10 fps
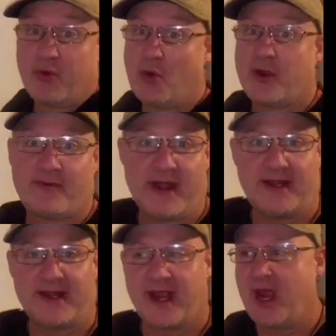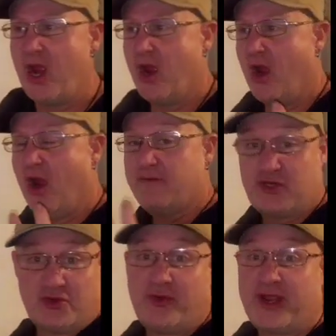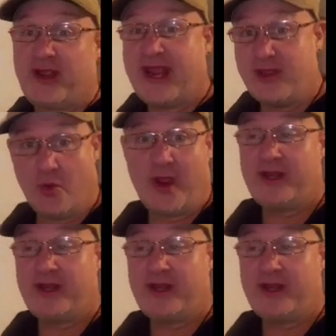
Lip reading: a board or anything of shooting in the